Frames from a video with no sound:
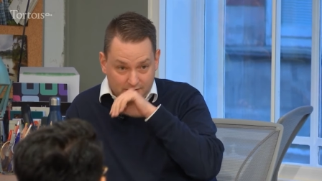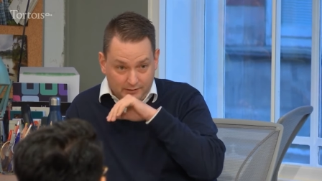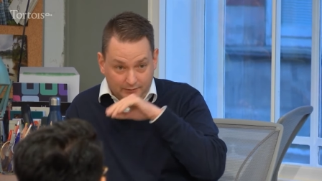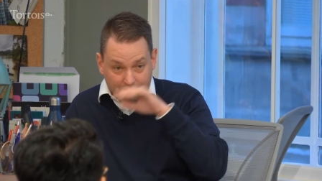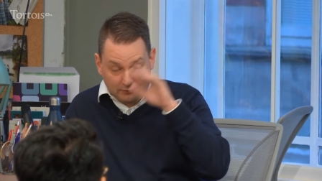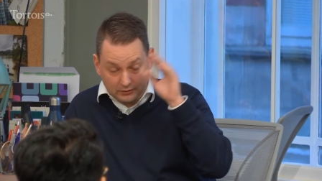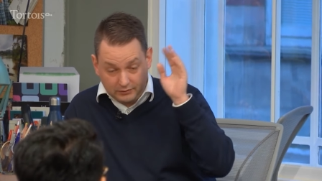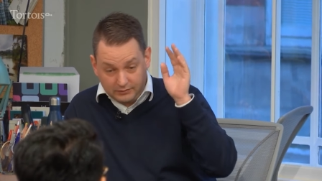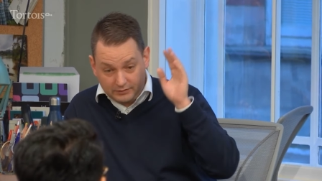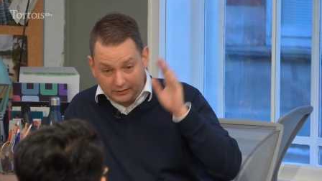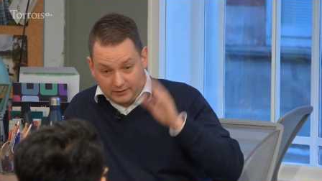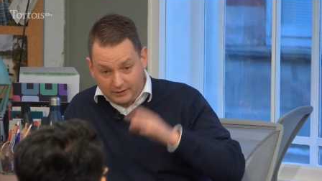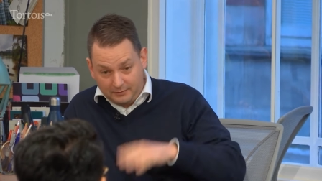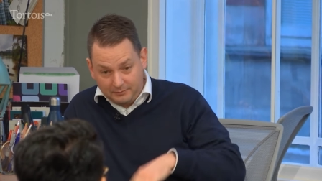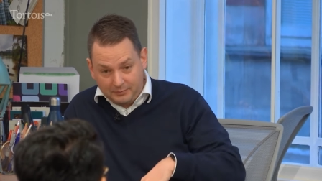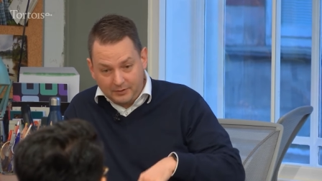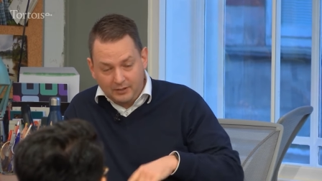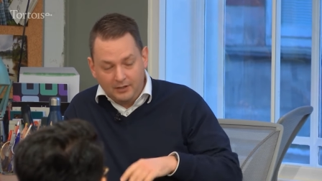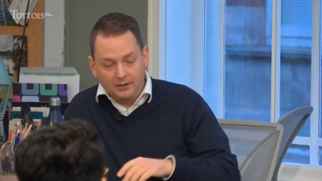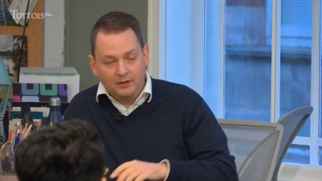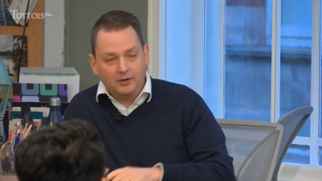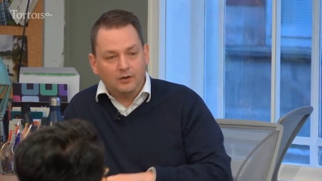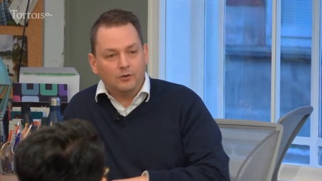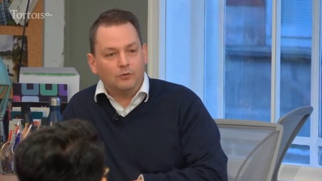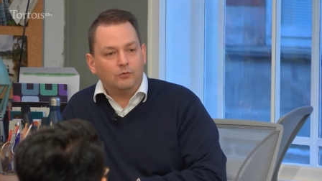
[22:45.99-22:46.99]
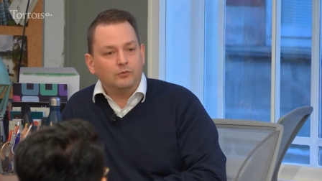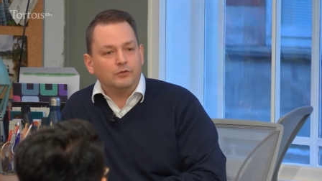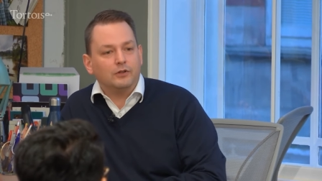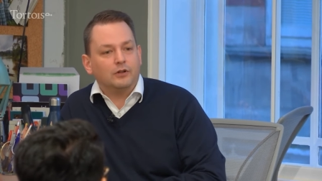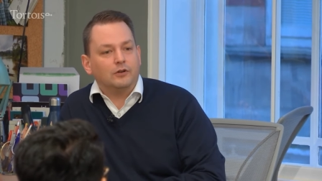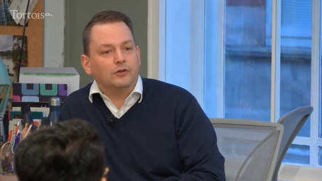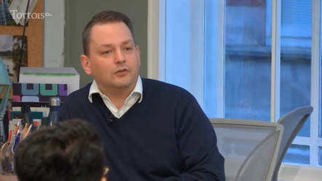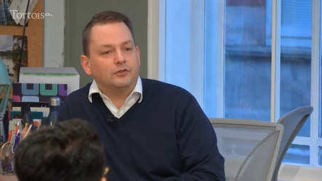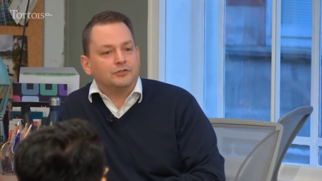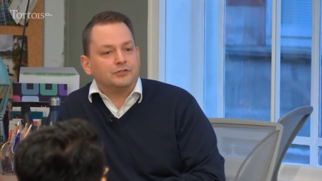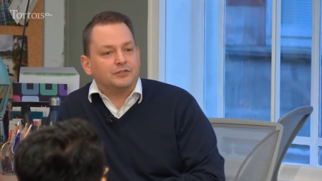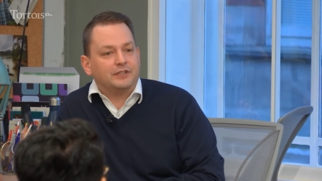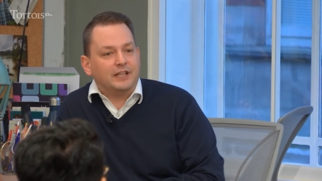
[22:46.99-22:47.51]
So I've looked up all the
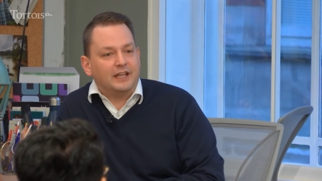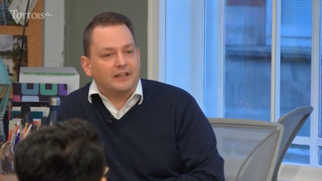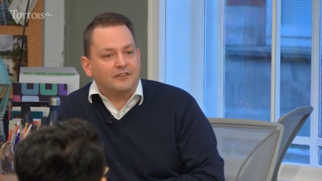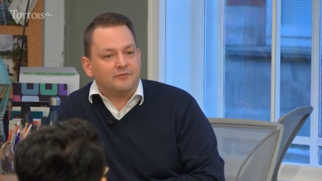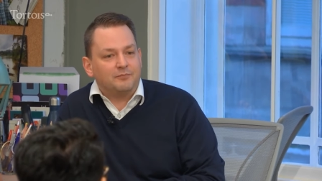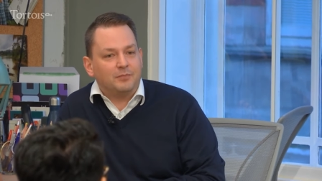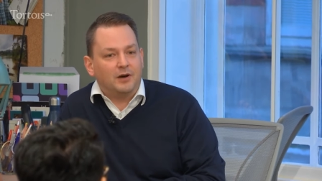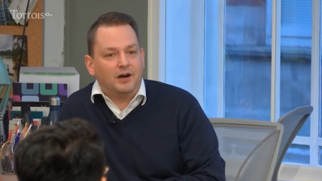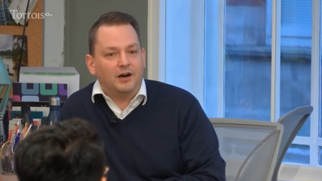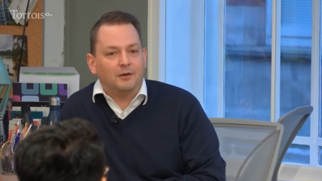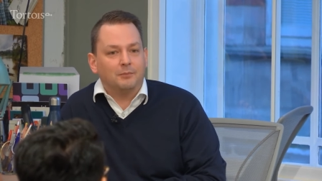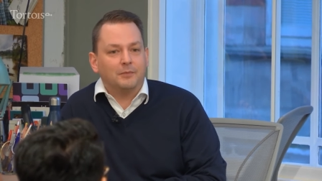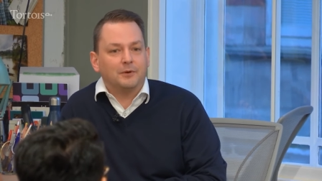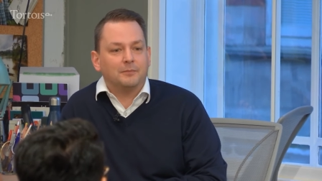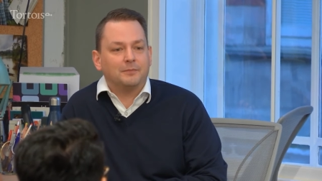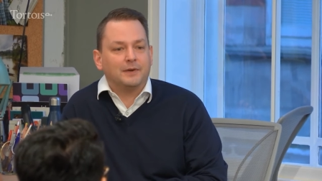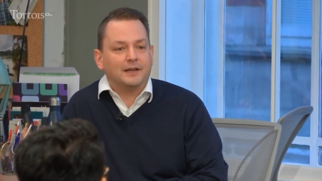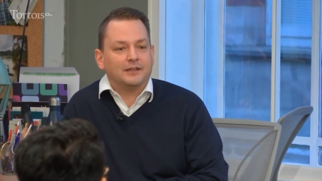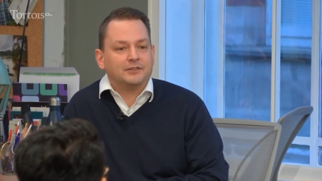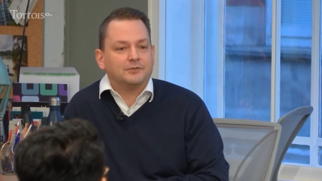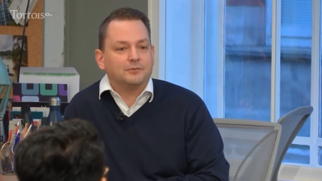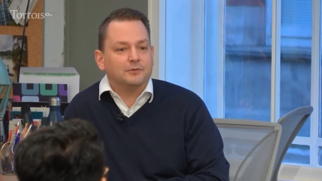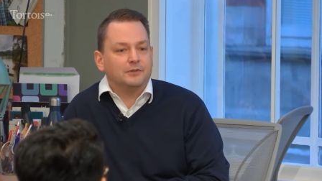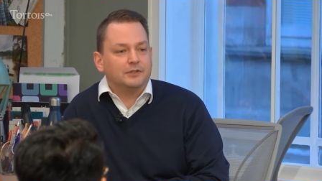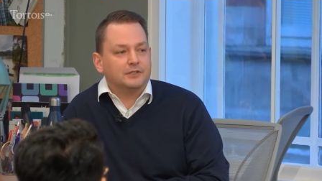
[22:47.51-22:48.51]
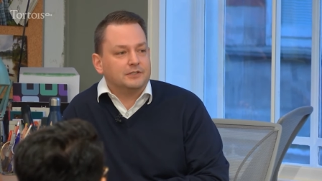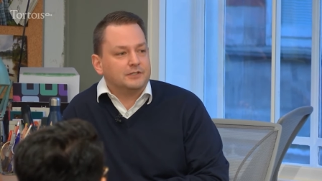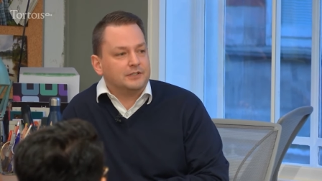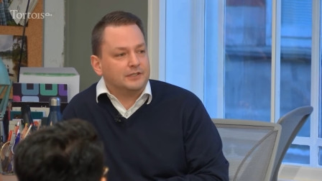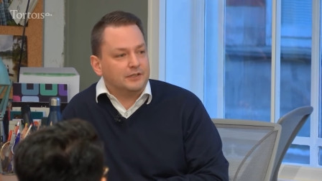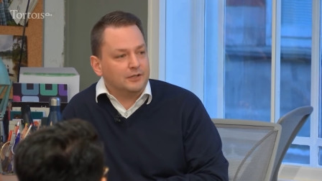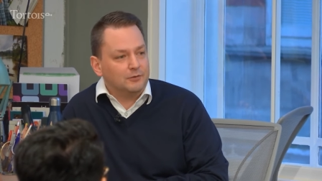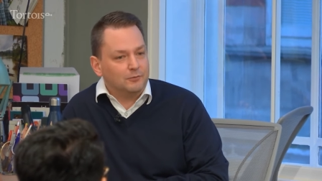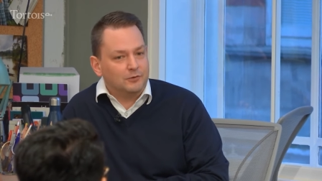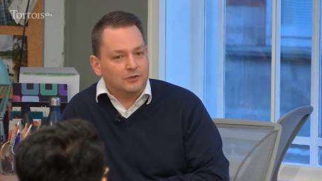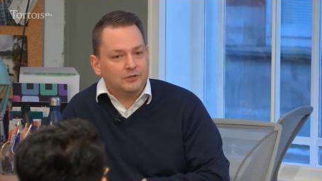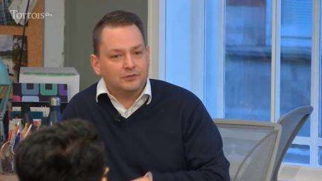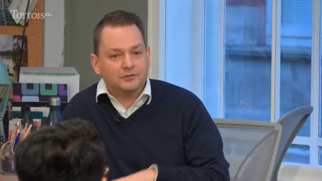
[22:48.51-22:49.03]
lost Dave Palmer passwords
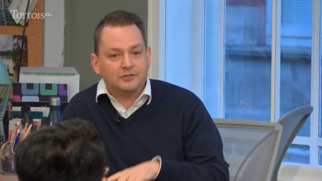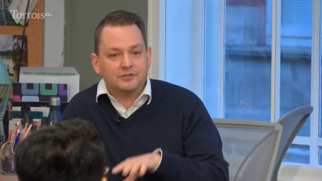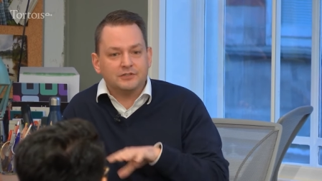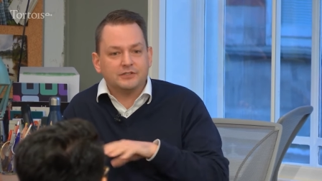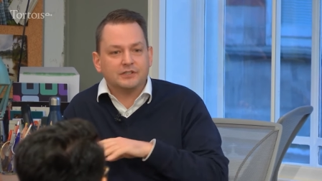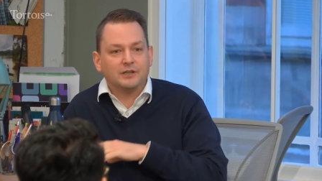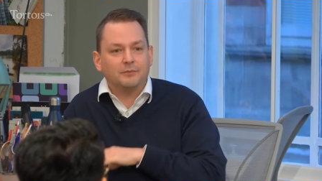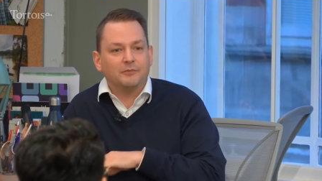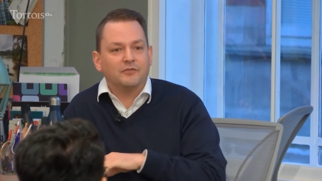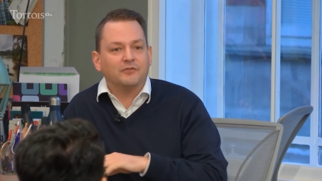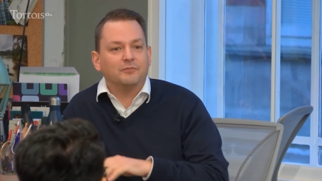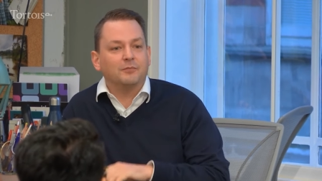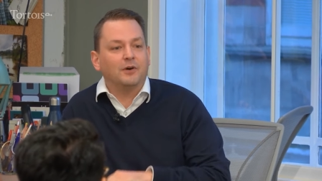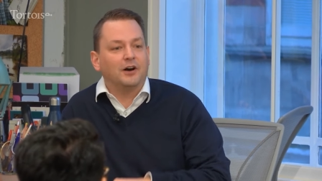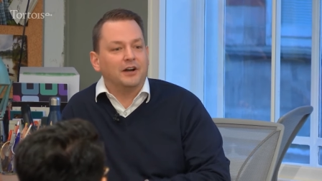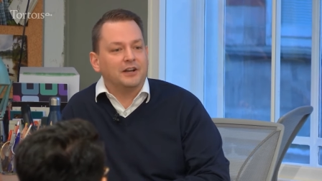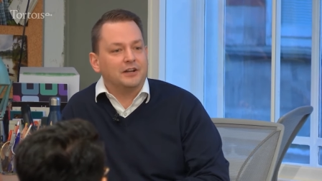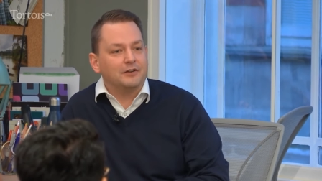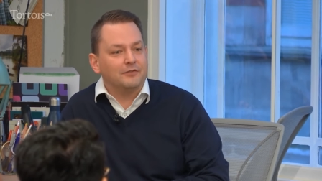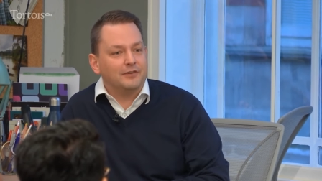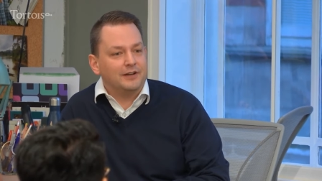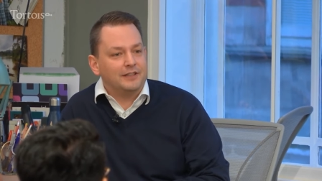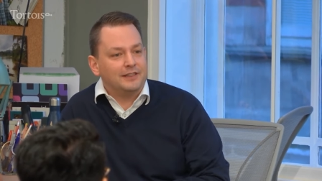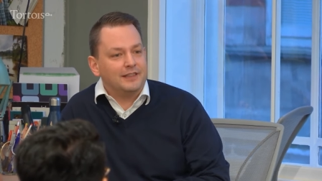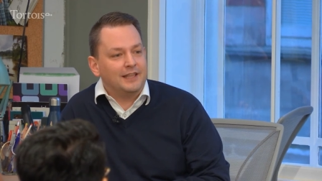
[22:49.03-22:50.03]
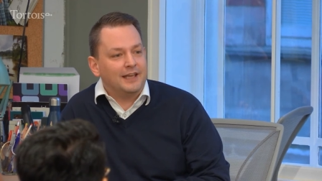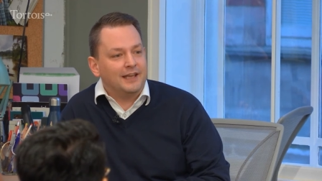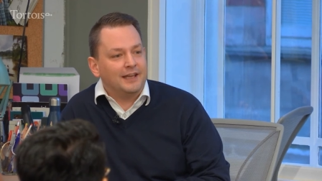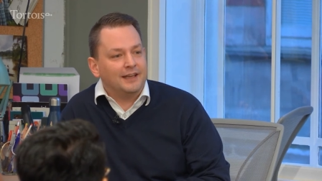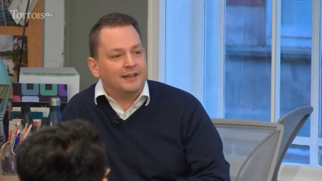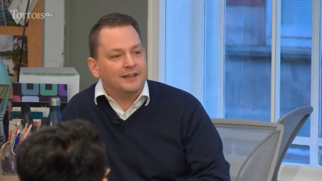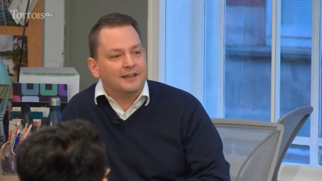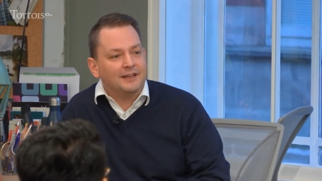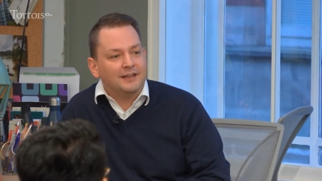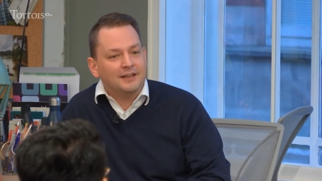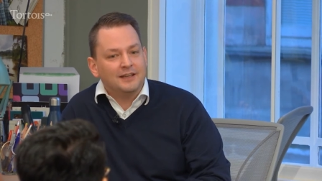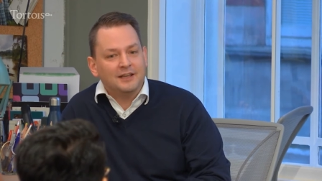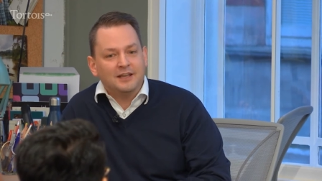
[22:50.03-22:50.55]
in the world, and some of mine are in
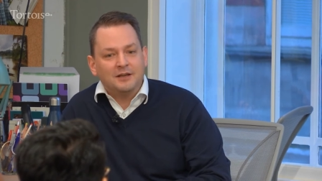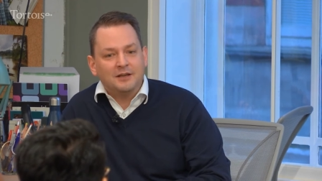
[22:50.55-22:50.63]
there.